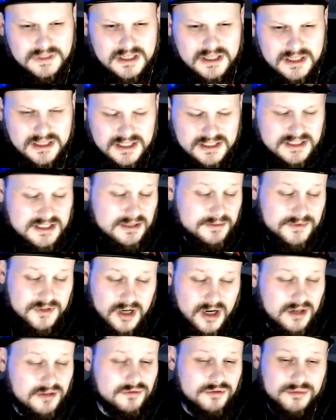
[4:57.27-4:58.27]
This is some
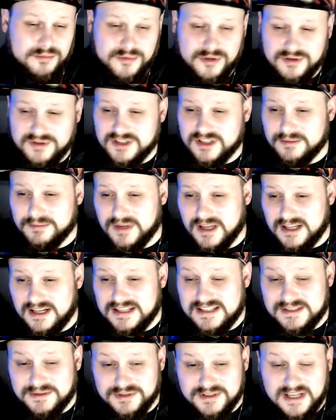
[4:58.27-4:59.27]
dark room music, man.
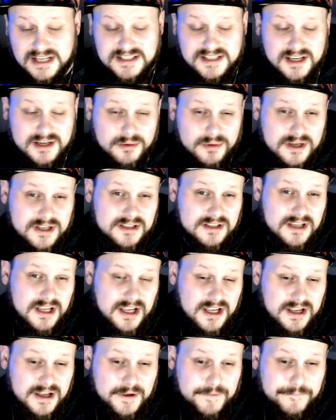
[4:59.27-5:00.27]
This is, I'll tell you what,
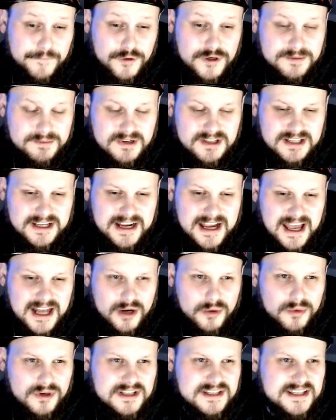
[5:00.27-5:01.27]
for as much, like, I don't
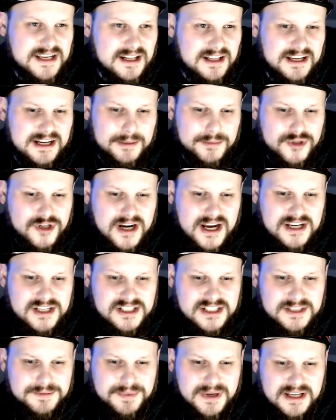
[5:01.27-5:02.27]
want to sound like I'm trashing
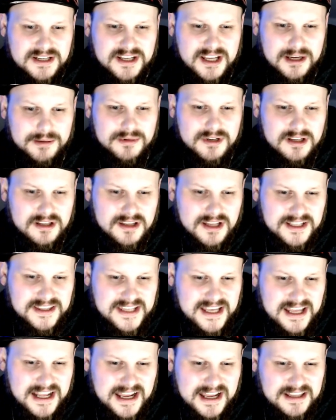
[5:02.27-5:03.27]
his pen game or nothing like
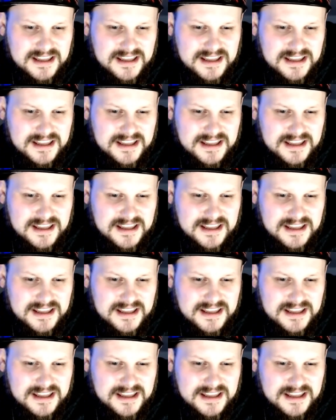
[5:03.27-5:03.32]
that.